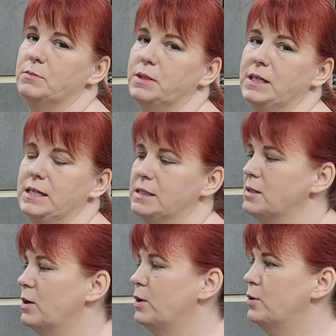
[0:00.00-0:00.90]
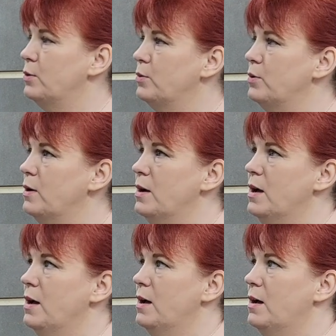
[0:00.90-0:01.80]
to me. So,
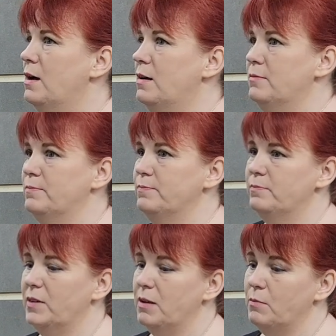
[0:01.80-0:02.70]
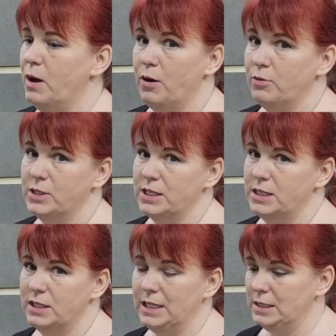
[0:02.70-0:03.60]
um, and my O
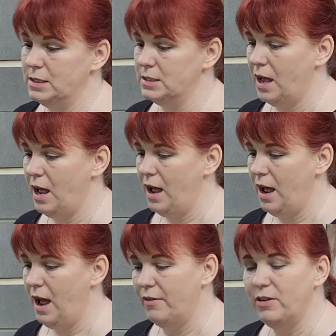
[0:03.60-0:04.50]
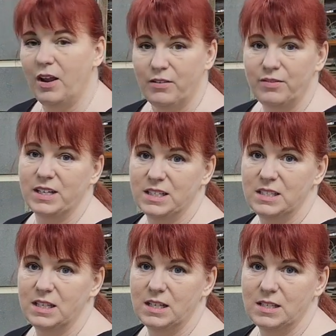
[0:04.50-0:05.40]
C D-ness, I've got to
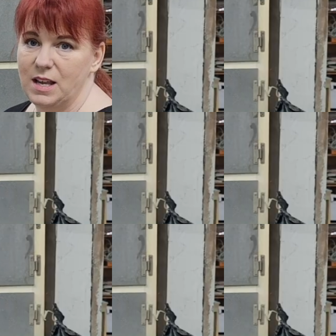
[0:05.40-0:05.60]
fix this.